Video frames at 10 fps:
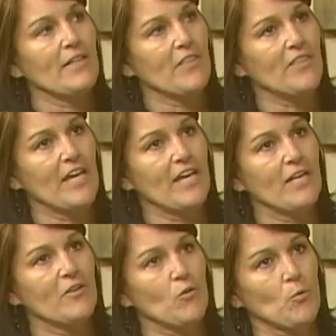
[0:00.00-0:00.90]

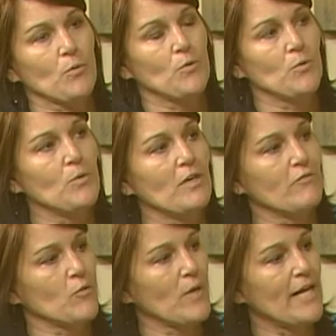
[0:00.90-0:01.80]
they, through a
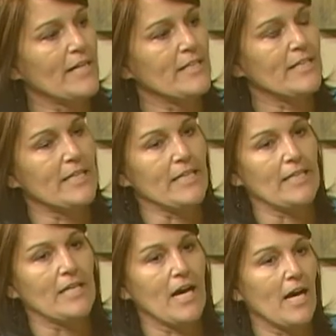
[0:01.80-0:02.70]

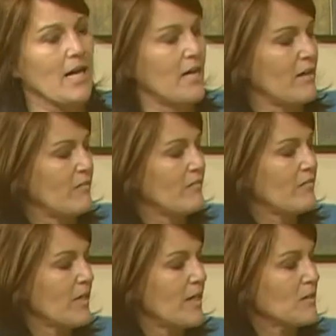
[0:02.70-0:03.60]
variety
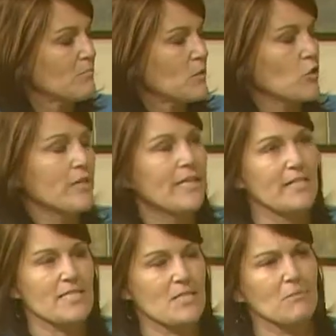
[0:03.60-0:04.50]
of um, looking
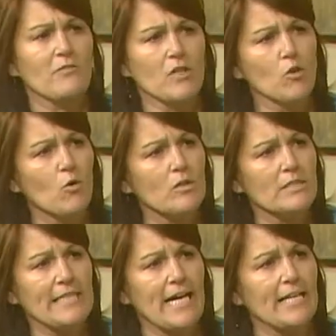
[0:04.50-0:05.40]
at some of the local
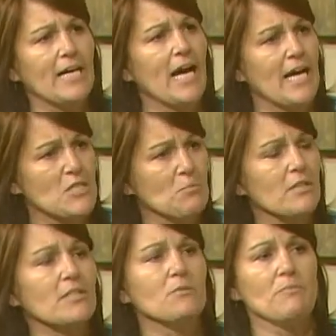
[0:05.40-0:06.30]
data,
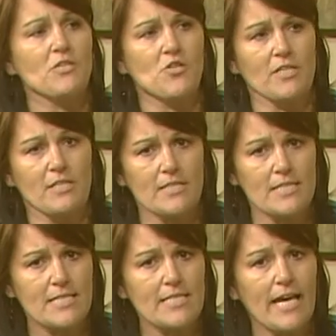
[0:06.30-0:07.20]
hospital
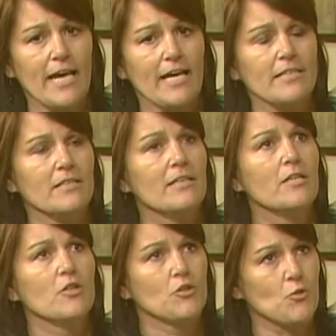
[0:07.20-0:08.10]
admissions and
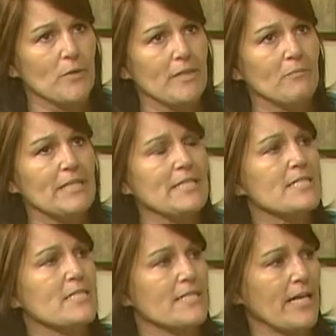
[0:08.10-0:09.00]

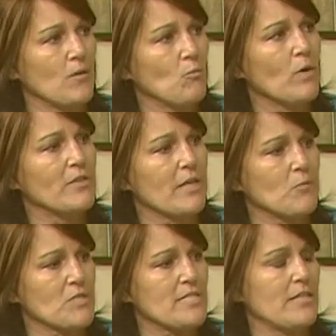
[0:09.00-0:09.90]
treatments, and what they
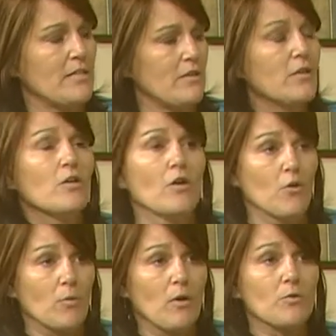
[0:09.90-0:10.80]
were seeing
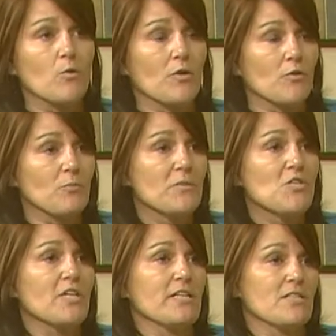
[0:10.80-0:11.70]
throughout northern
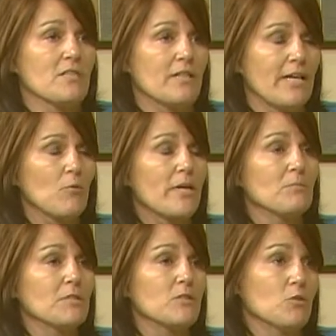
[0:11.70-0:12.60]
Michigan, they were
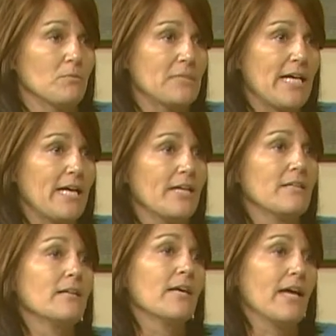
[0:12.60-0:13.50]
able to
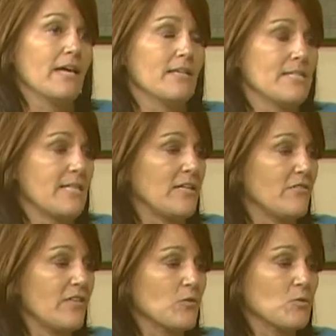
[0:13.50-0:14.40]
obtain a state
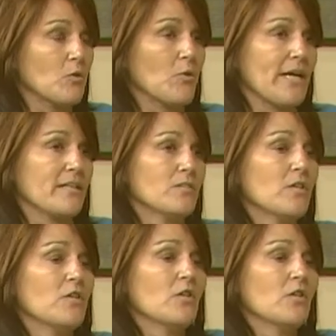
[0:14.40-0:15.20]
and federal grant